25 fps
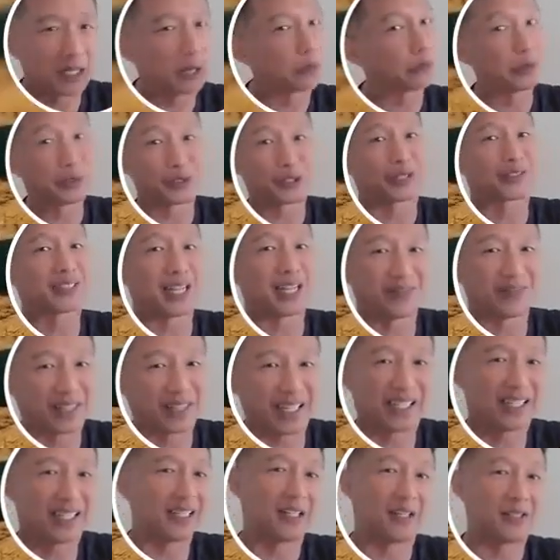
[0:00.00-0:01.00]
or reserve something,
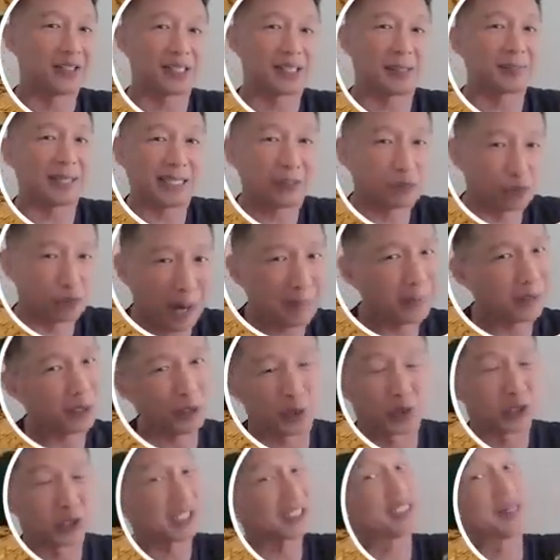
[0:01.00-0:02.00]
you sometimes drop the
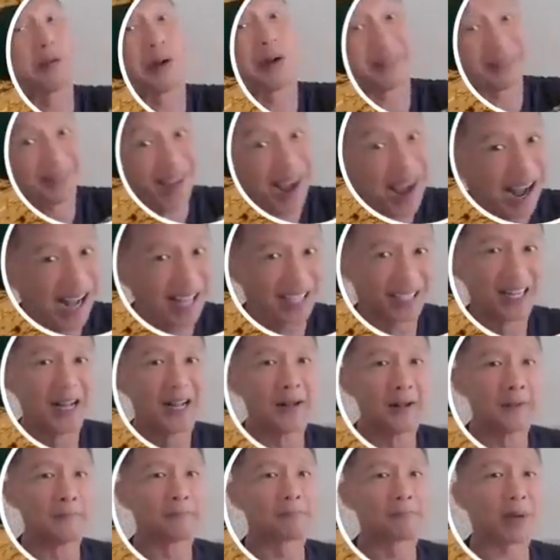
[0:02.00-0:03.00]
orders and whatnot.
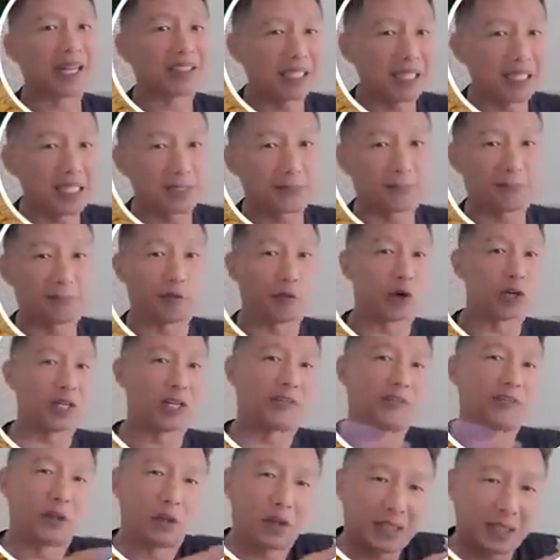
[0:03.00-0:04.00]
But I think if
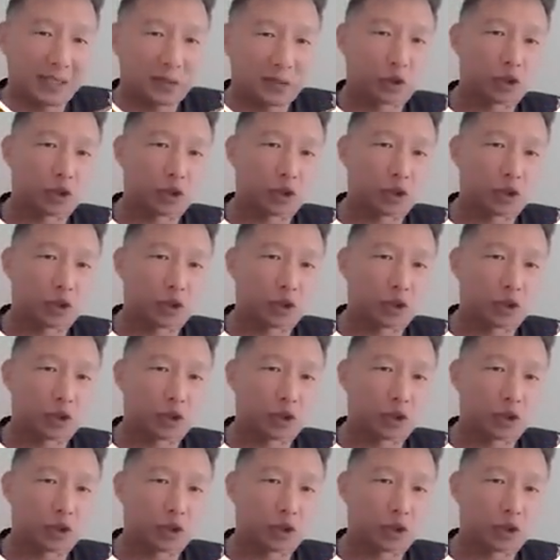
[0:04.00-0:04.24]
you look at the